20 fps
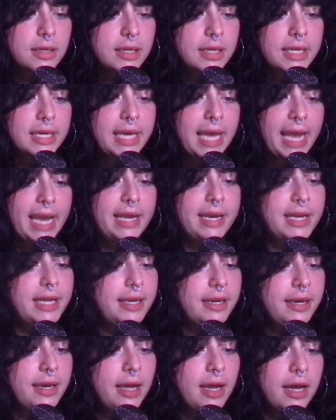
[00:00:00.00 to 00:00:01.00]

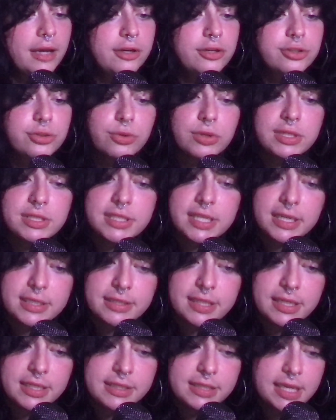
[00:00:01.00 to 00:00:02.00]
Caden underscore
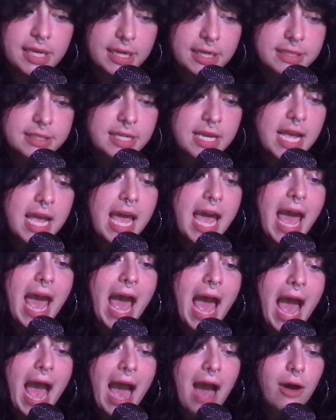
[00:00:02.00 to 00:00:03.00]
666.
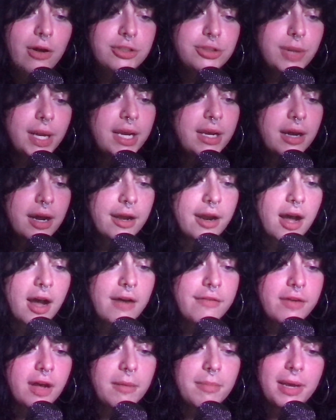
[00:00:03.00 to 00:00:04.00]
How do I cut
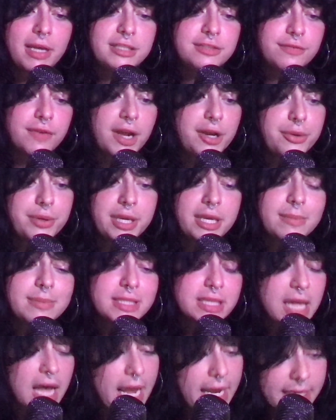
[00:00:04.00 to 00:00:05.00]
off a best friend who
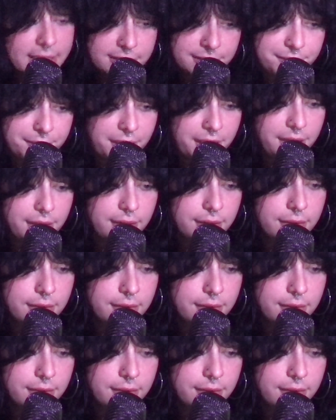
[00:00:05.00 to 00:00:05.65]
keeps lying to me?